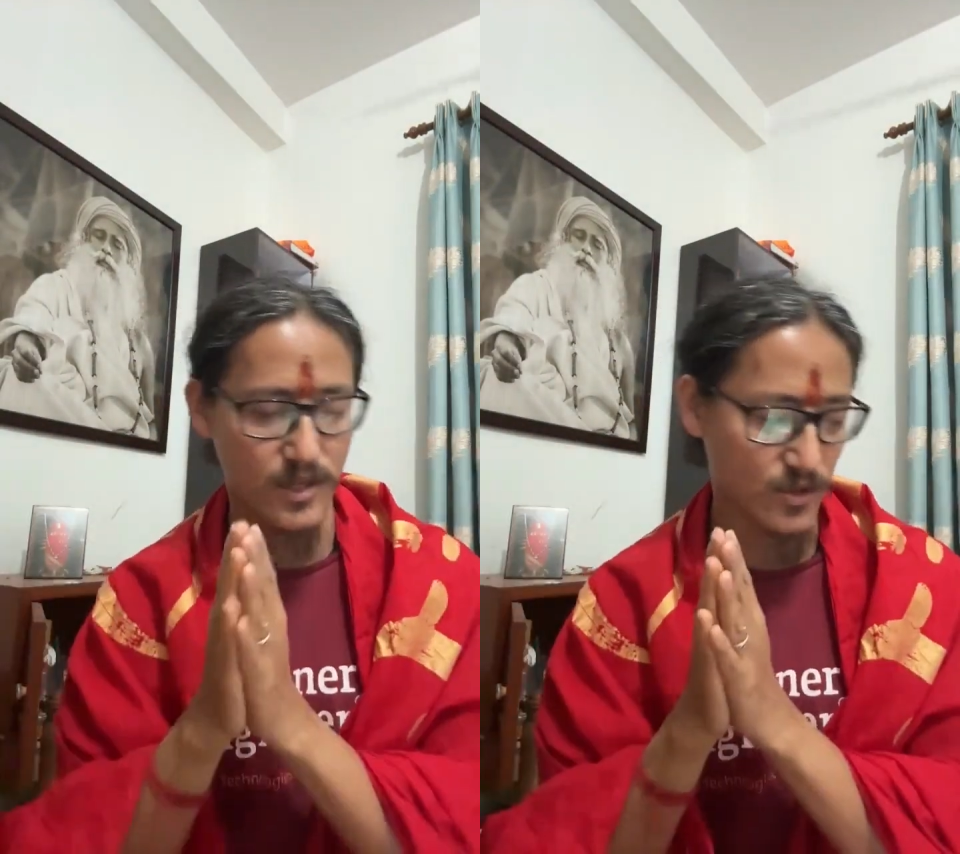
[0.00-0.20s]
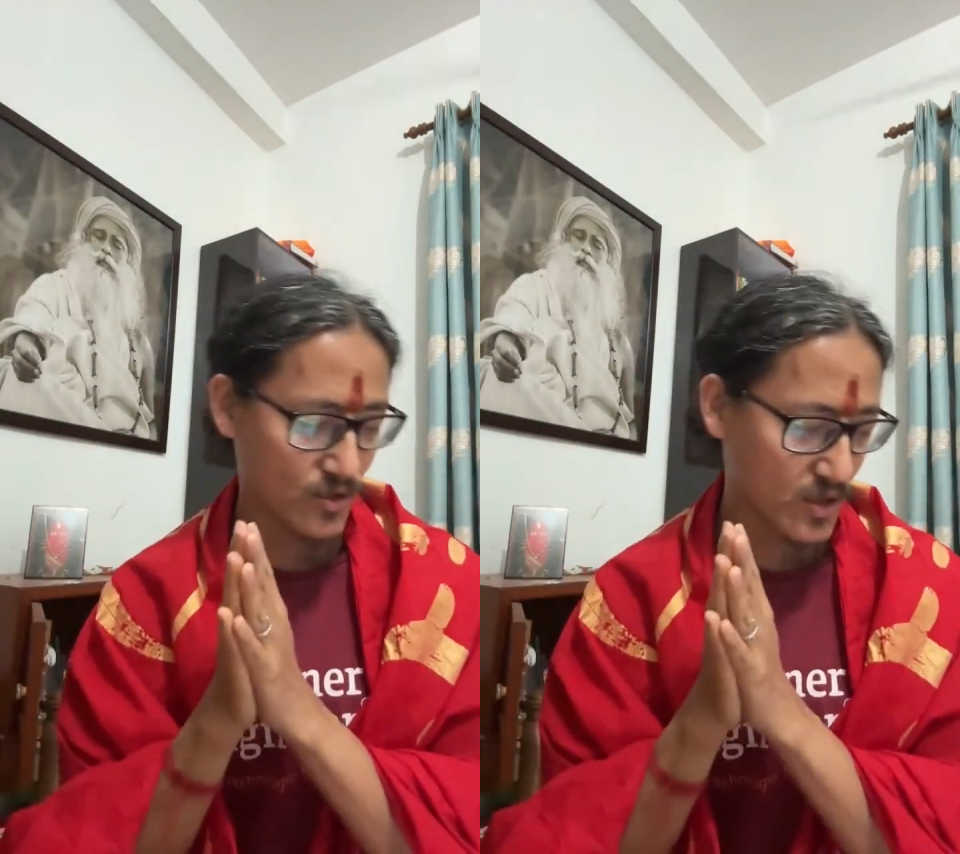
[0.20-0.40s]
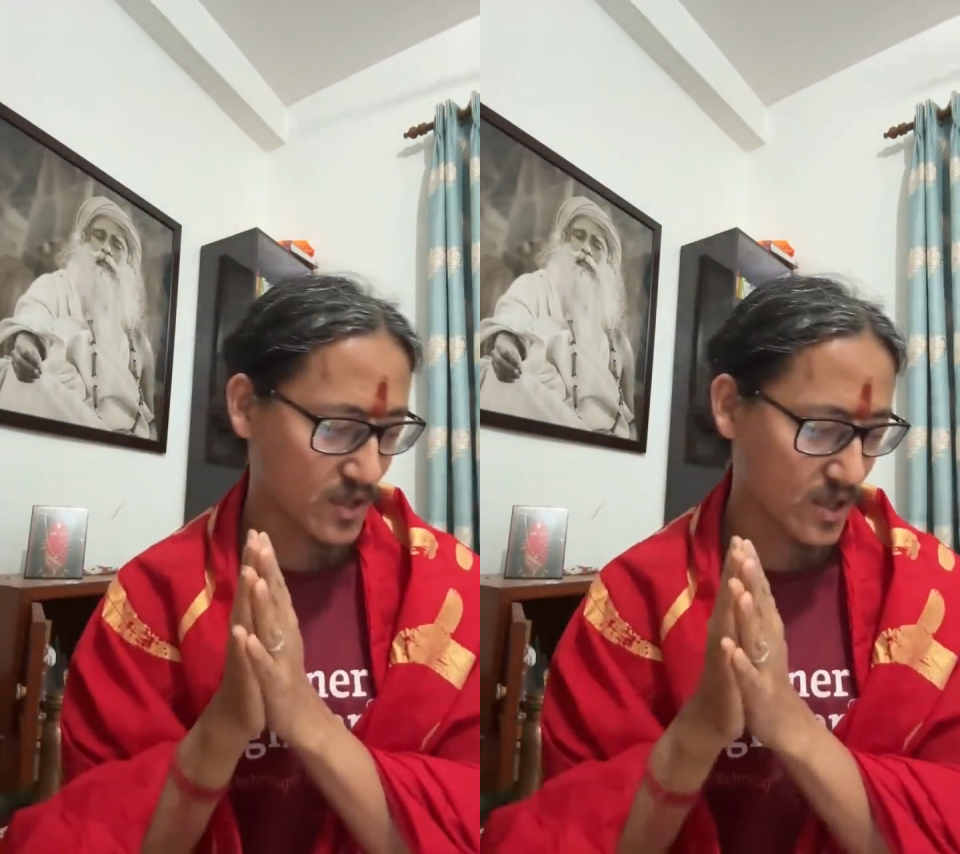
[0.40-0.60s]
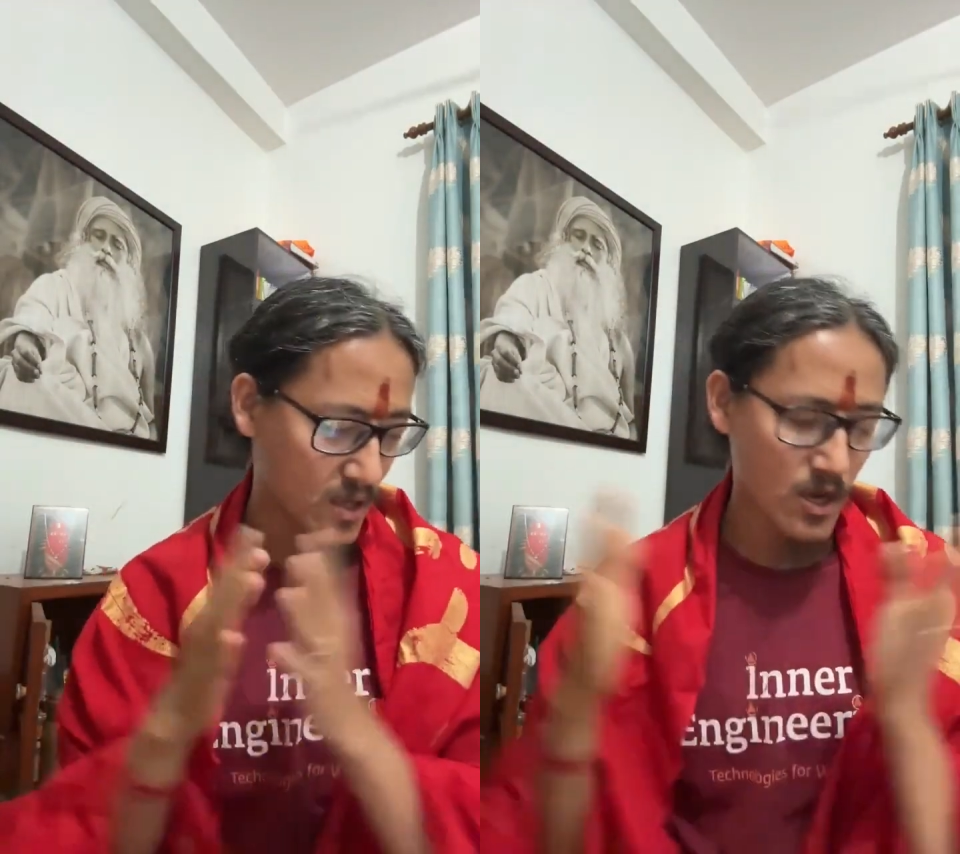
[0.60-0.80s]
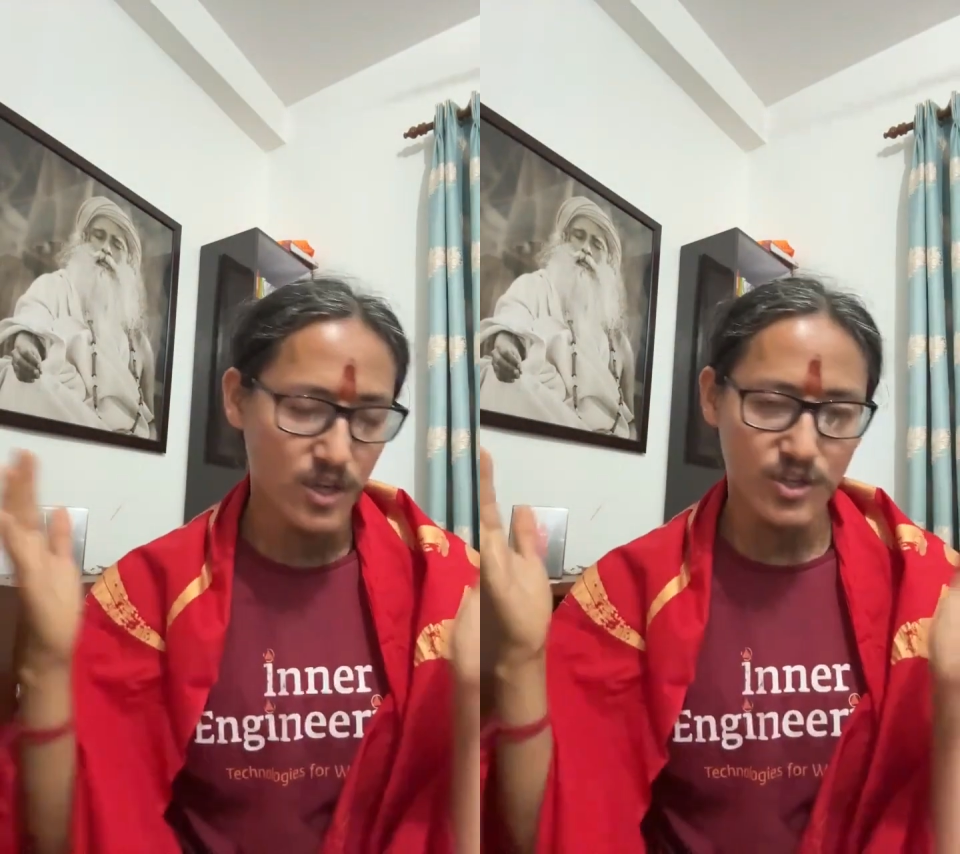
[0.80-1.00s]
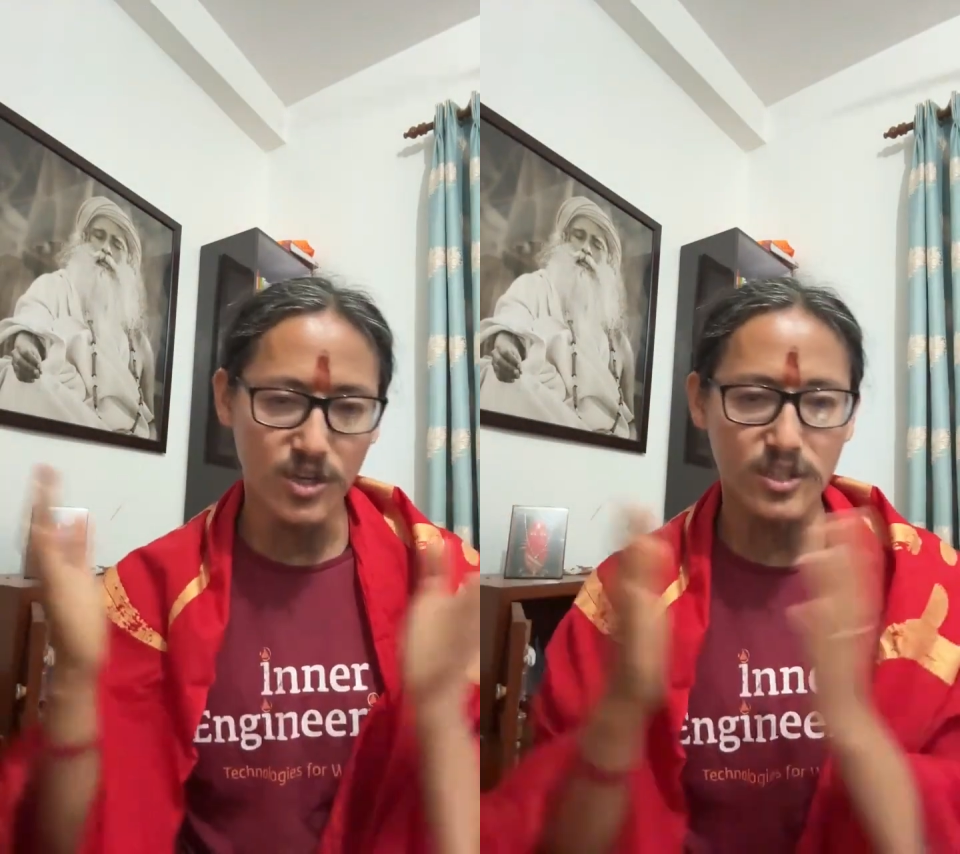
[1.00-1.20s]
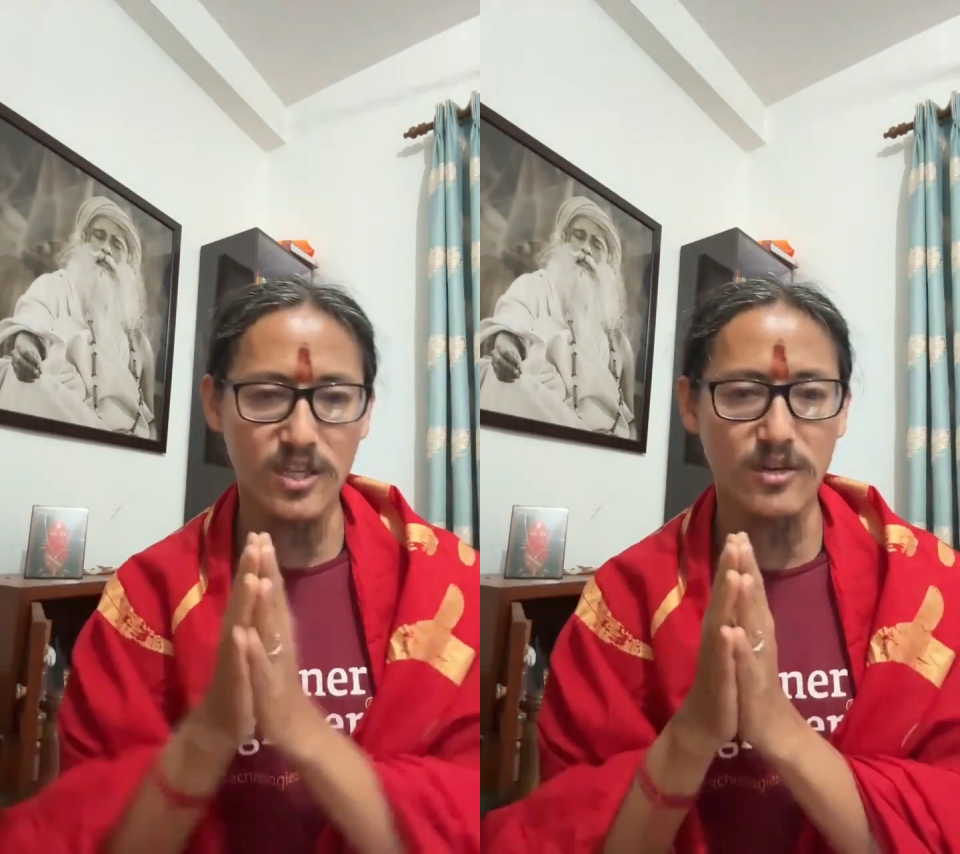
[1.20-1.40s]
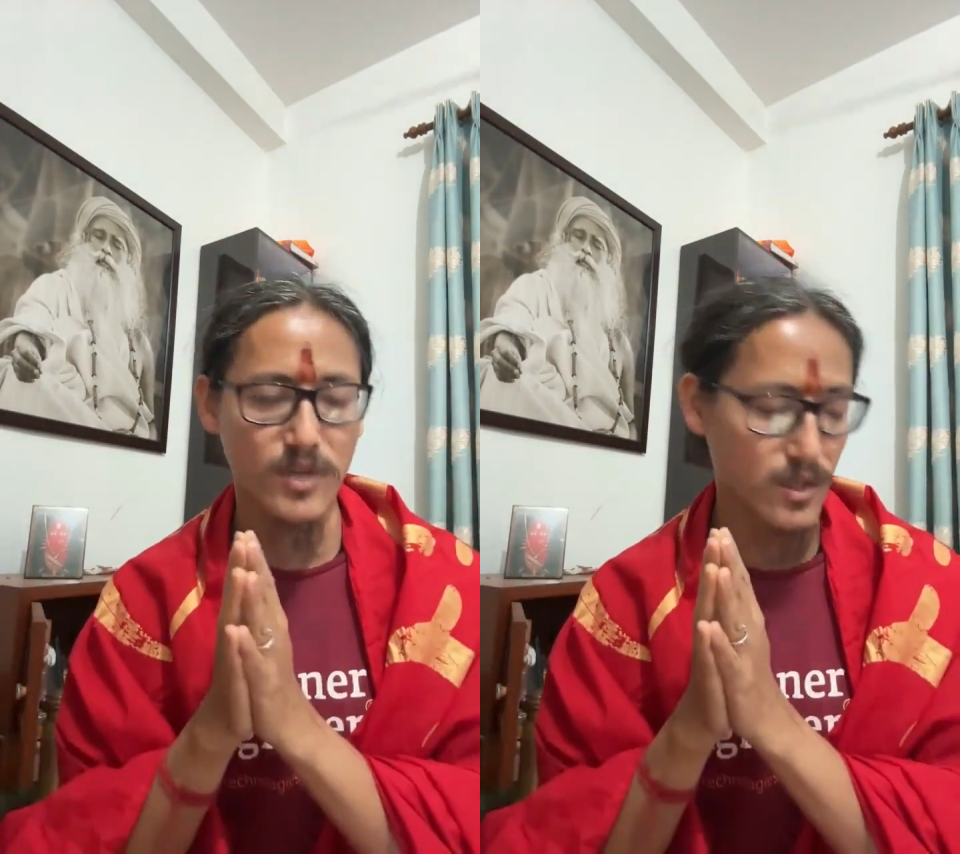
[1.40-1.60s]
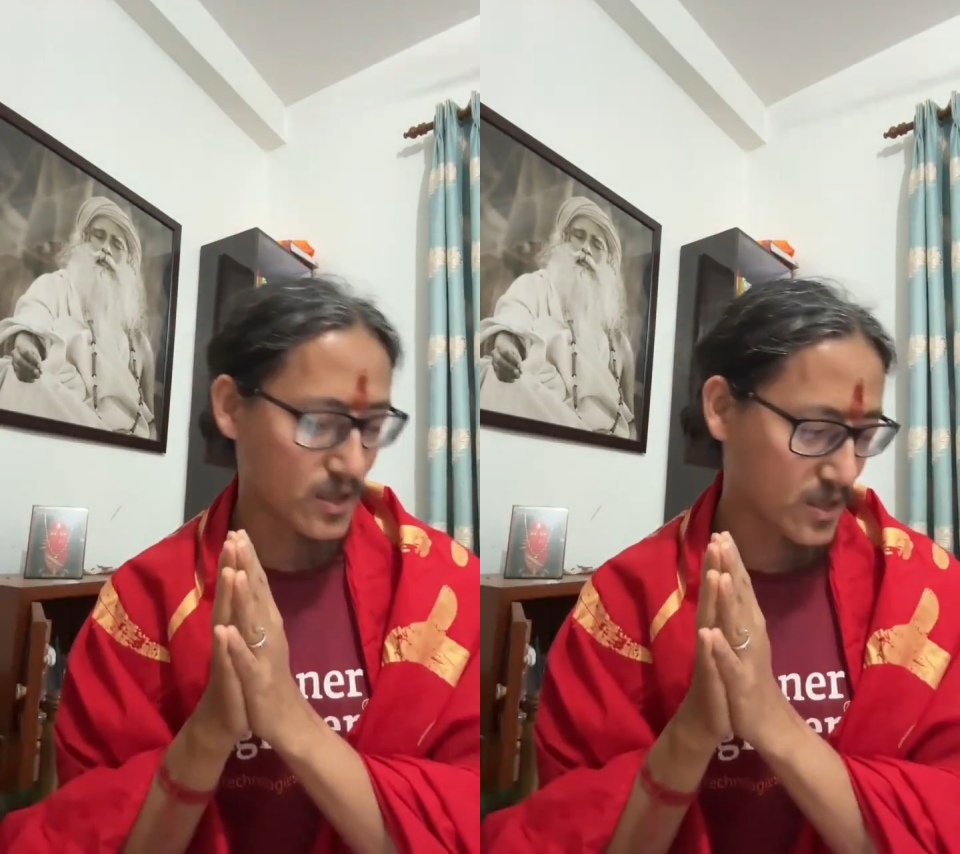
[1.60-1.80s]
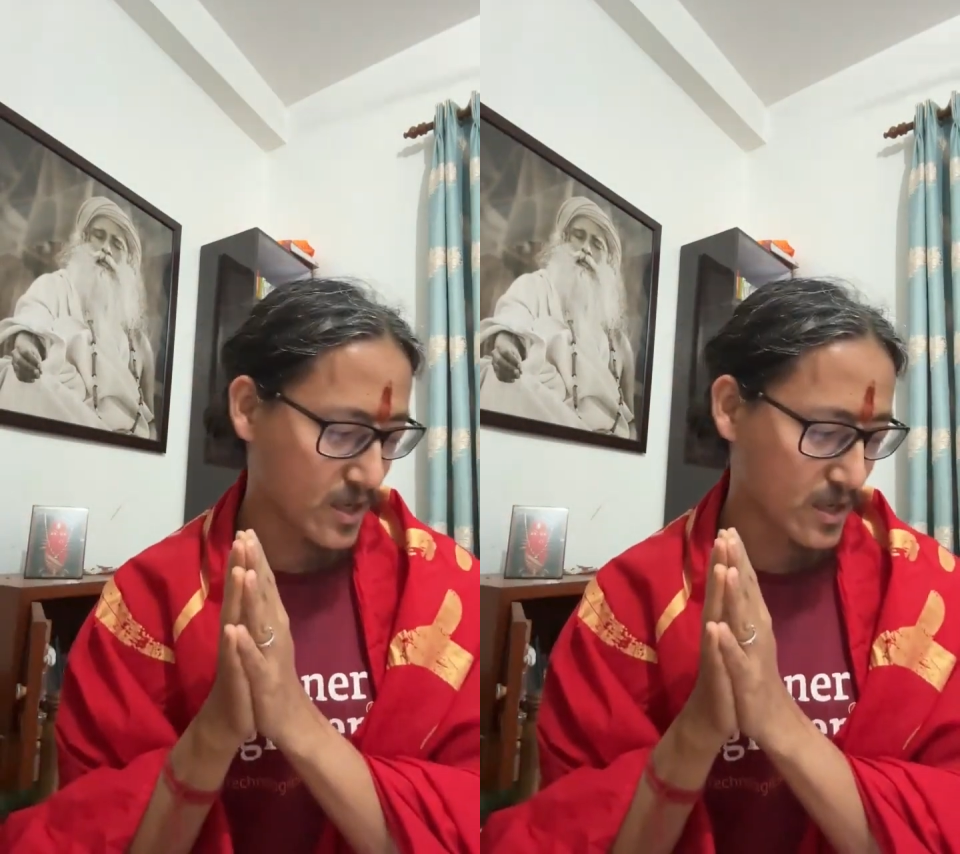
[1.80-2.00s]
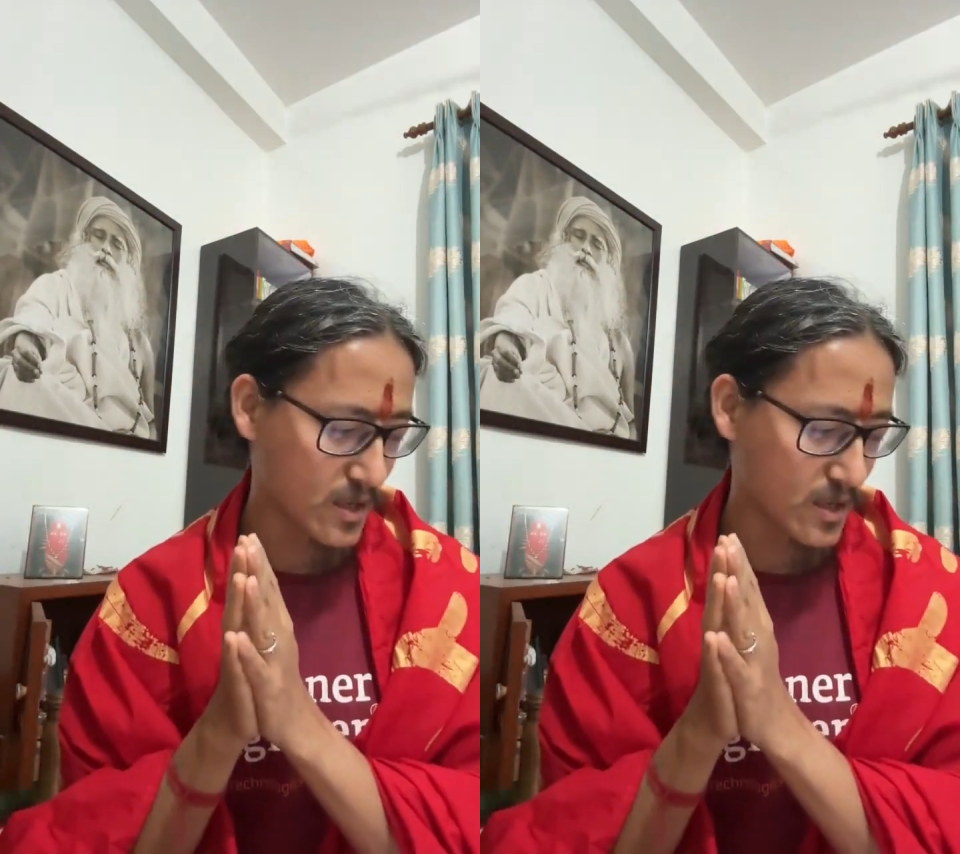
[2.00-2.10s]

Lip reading: Okay, so it's a junction of the energy,